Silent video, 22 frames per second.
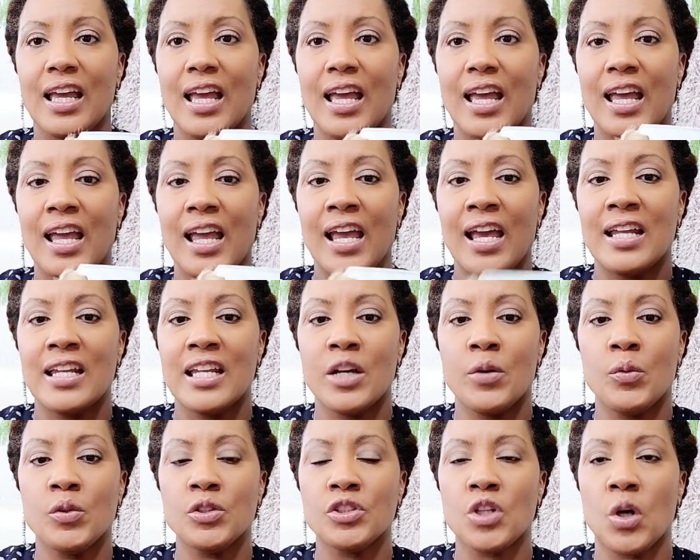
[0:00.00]
And
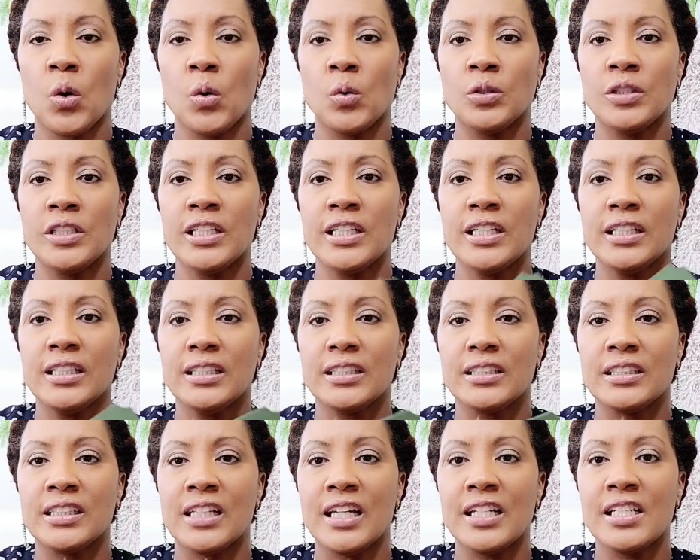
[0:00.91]
it was only
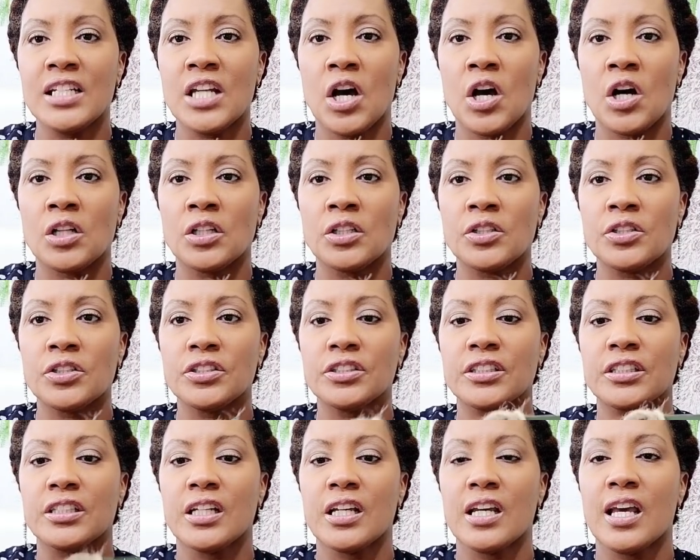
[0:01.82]

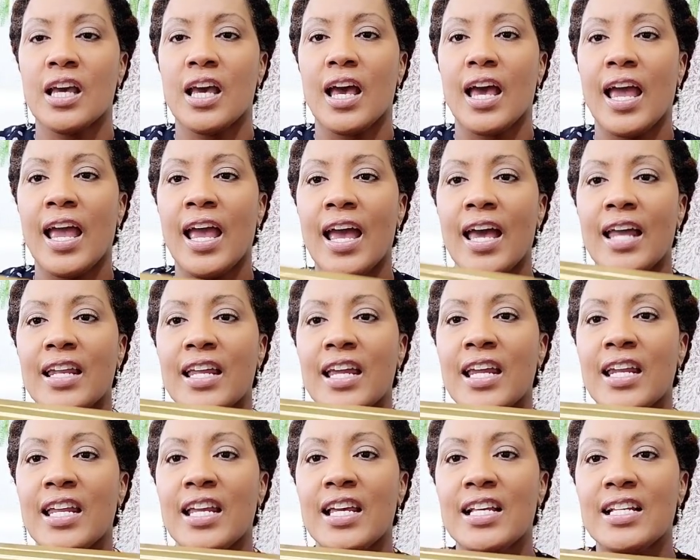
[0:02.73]
$10 and
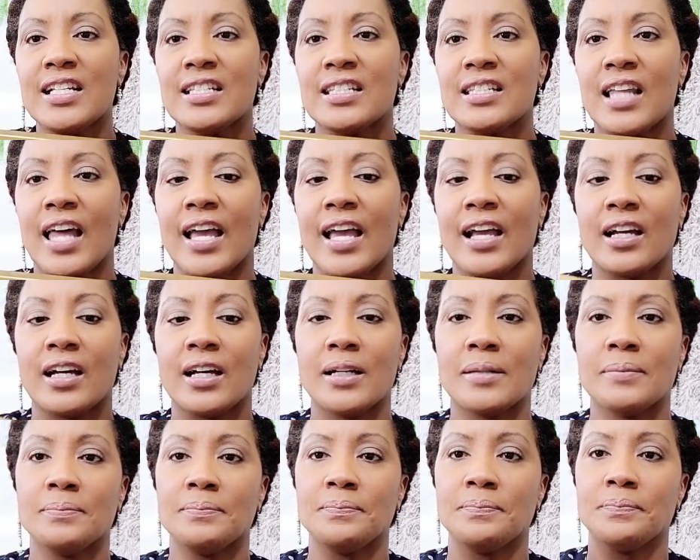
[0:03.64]
it is like
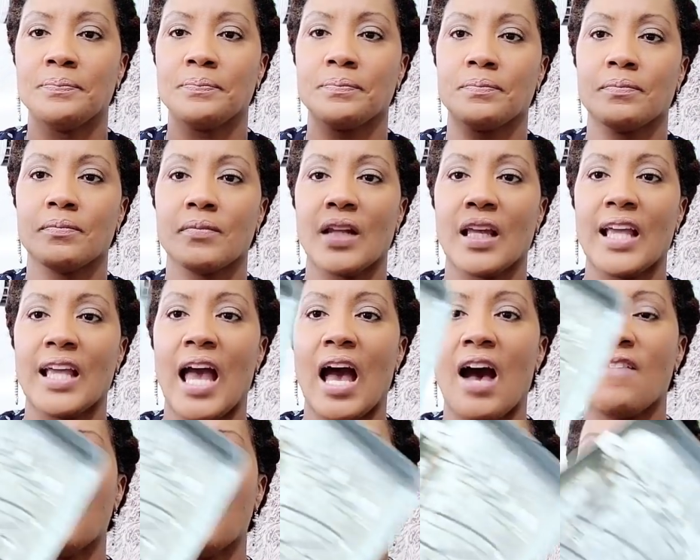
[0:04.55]

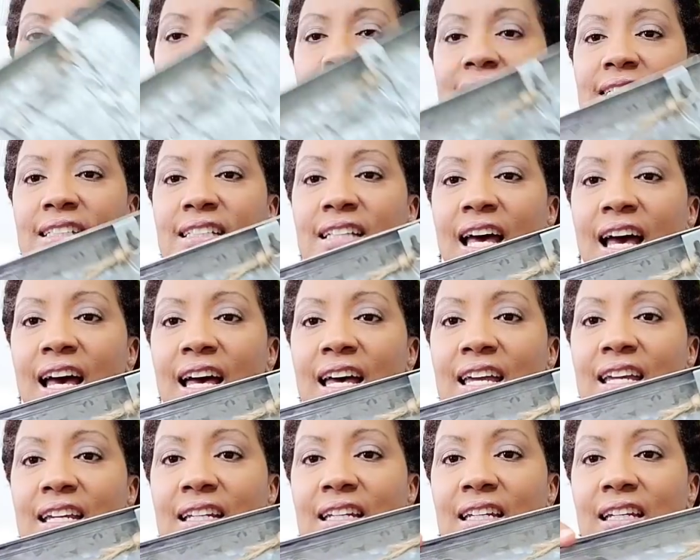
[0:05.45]
galvanized
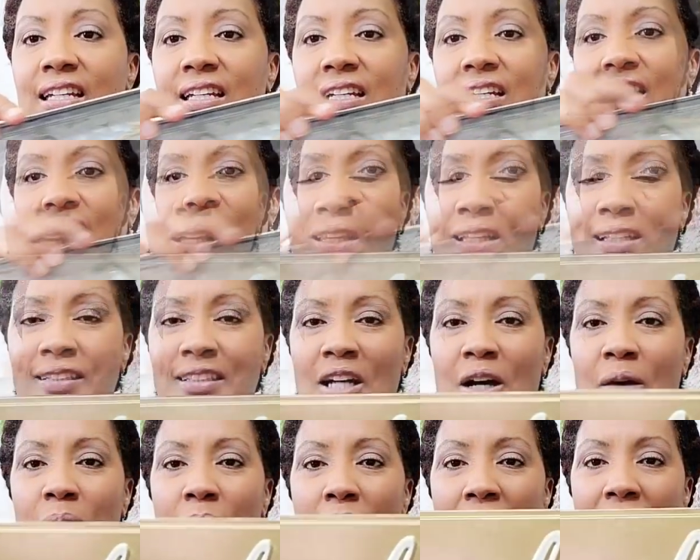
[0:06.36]
sign. I picked this
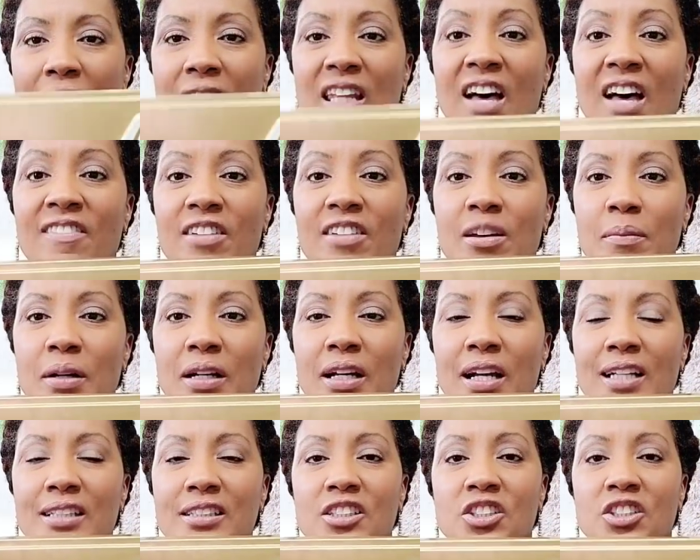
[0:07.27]
up. I love it
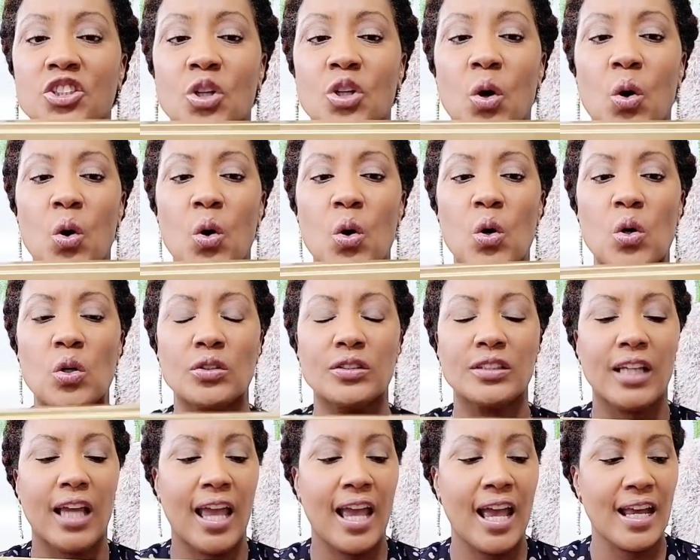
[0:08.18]
because it's gold
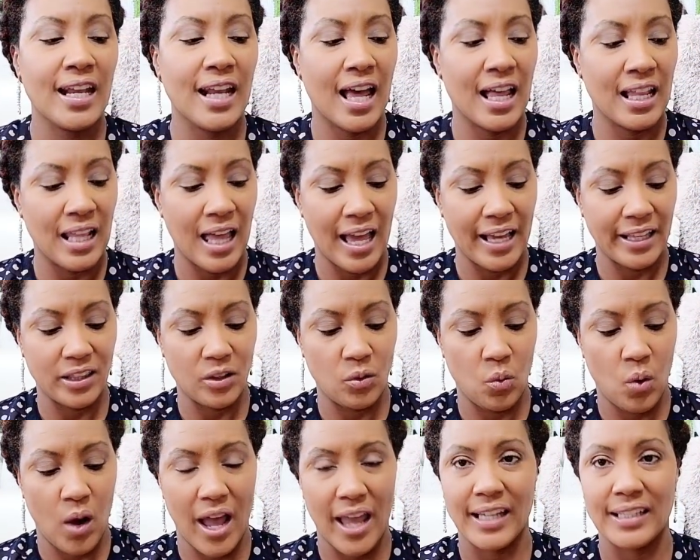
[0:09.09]
and I like the
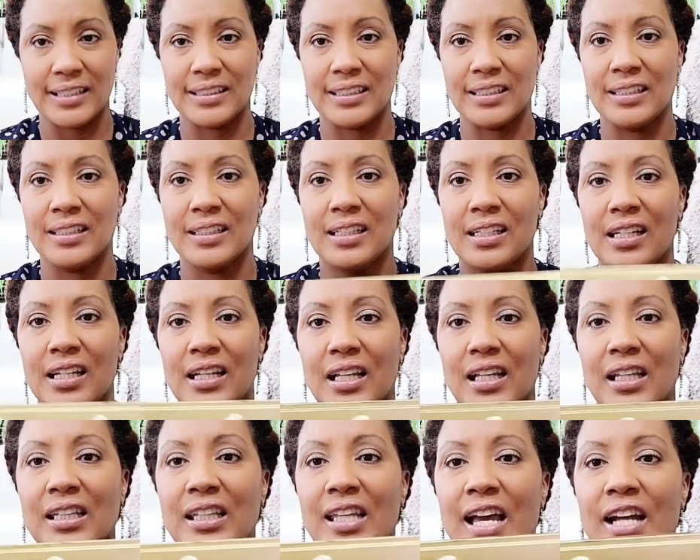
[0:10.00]
white
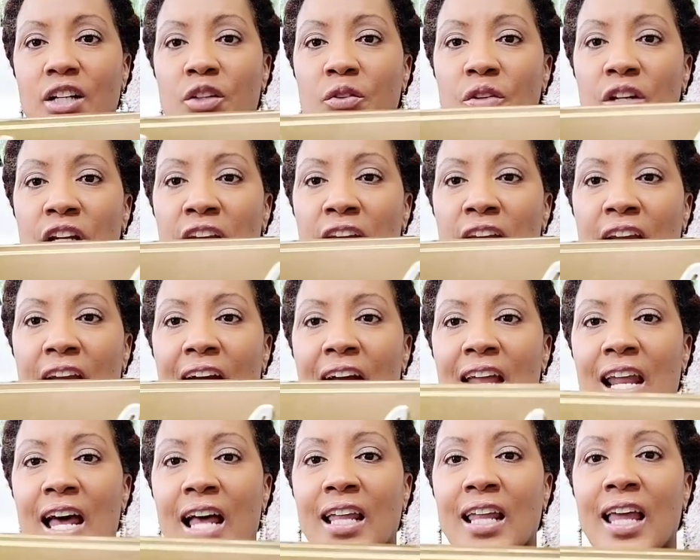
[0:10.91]
lettering
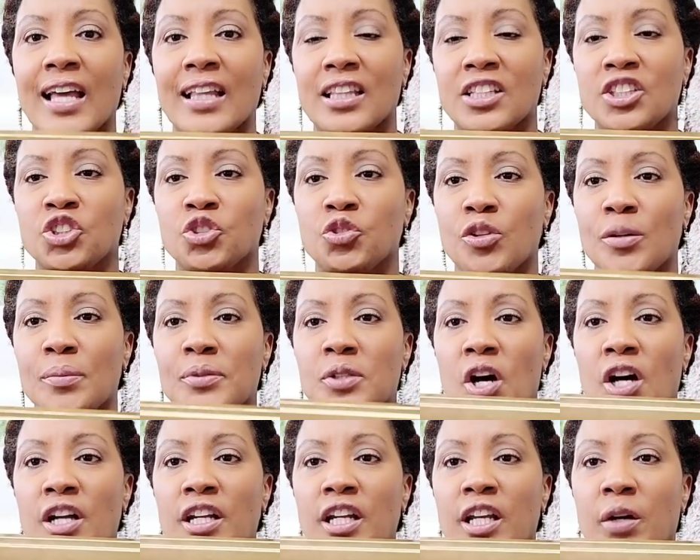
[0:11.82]
and I like the script
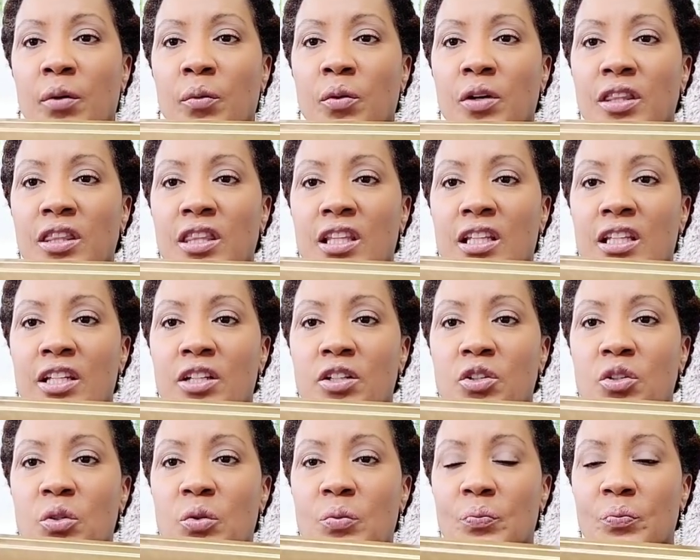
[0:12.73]
on it with the
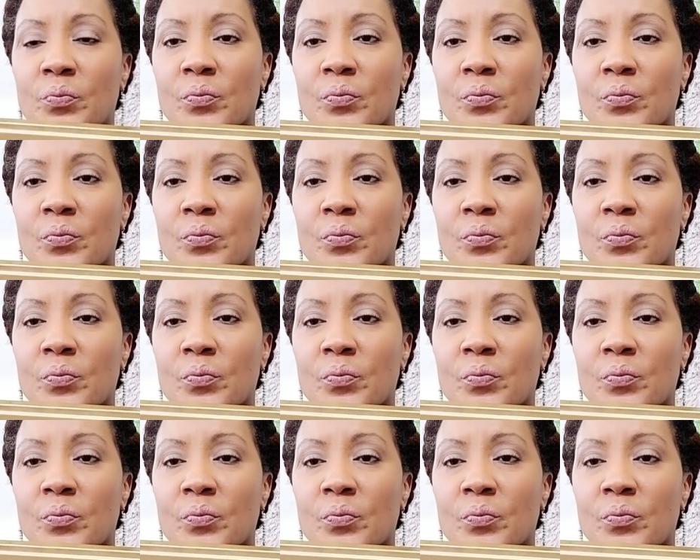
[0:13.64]
little